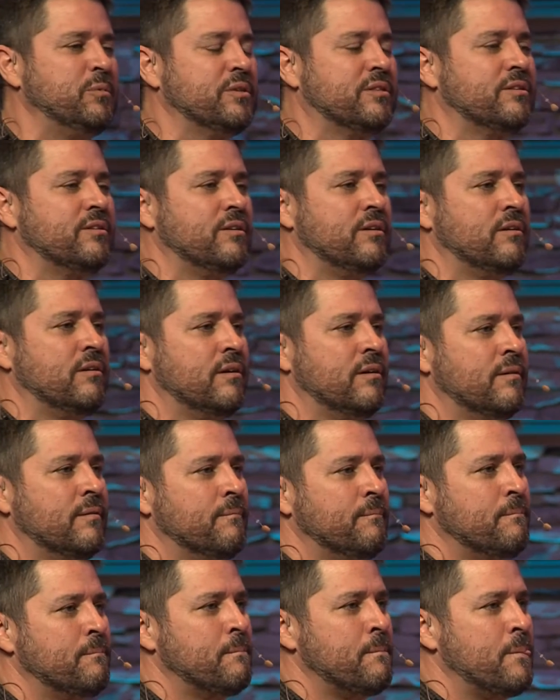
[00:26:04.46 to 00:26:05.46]
with her.
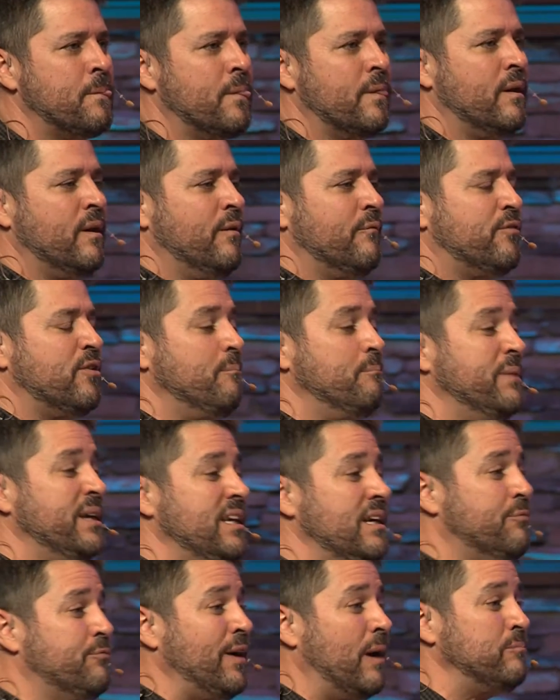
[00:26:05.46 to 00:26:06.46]
For
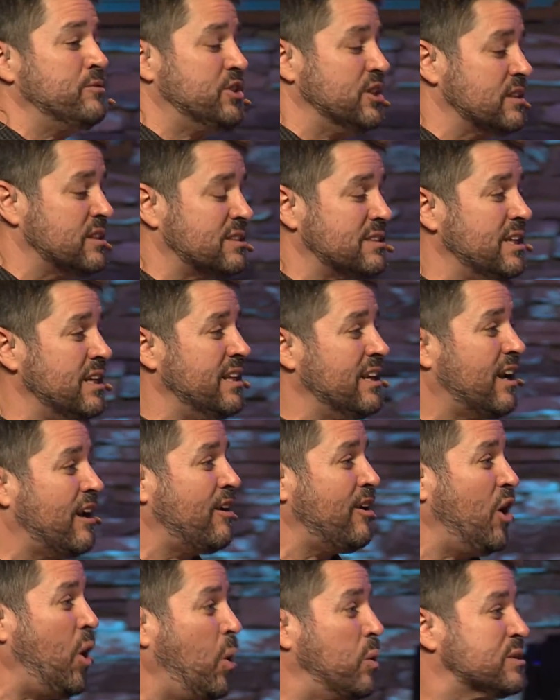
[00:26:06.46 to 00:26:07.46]
me, if I'm just sitting
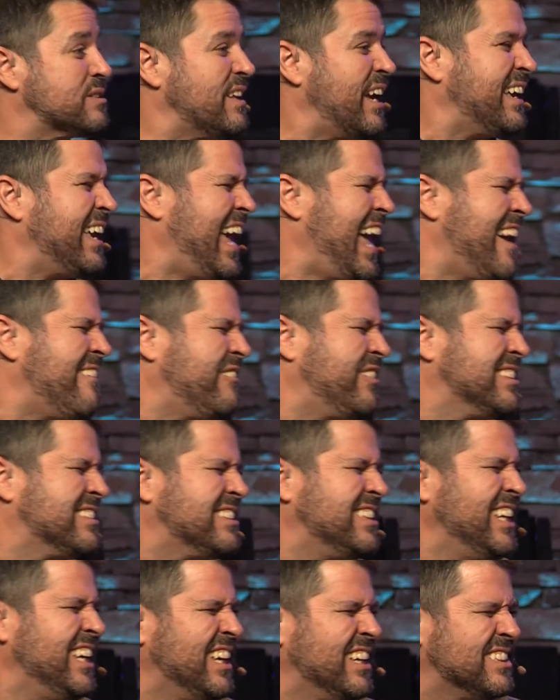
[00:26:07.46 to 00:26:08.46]
close, like
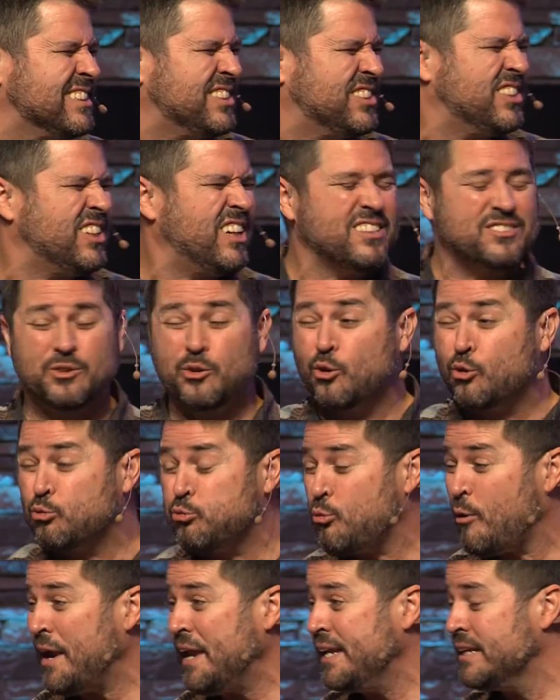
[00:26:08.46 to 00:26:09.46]
everything is just
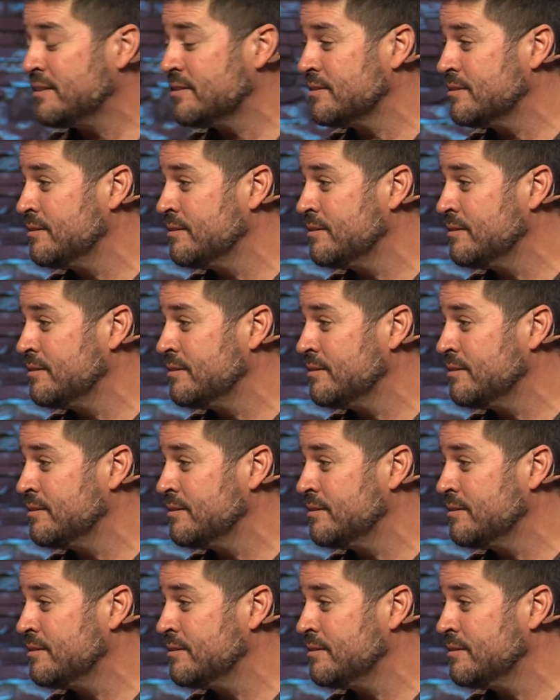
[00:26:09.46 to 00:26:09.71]
great